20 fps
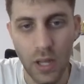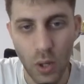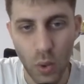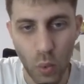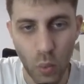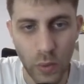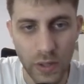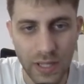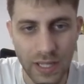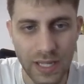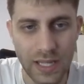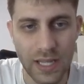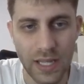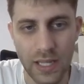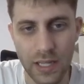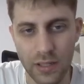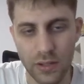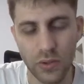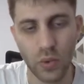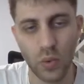with the
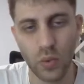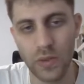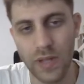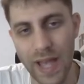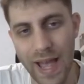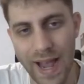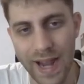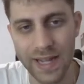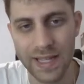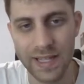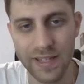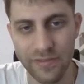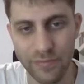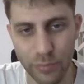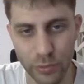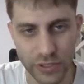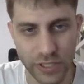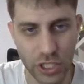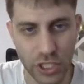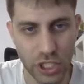king to the active
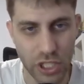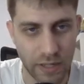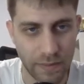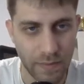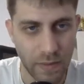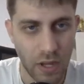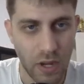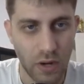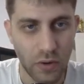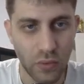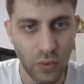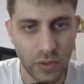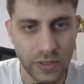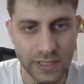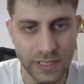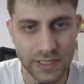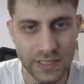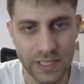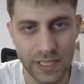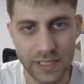position. Rook
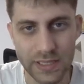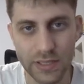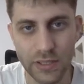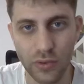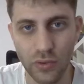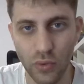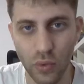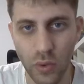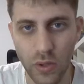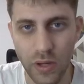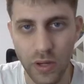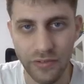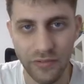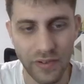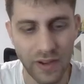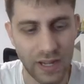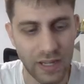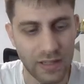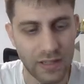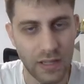c6, rook
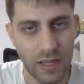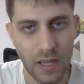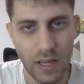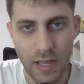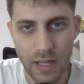f8.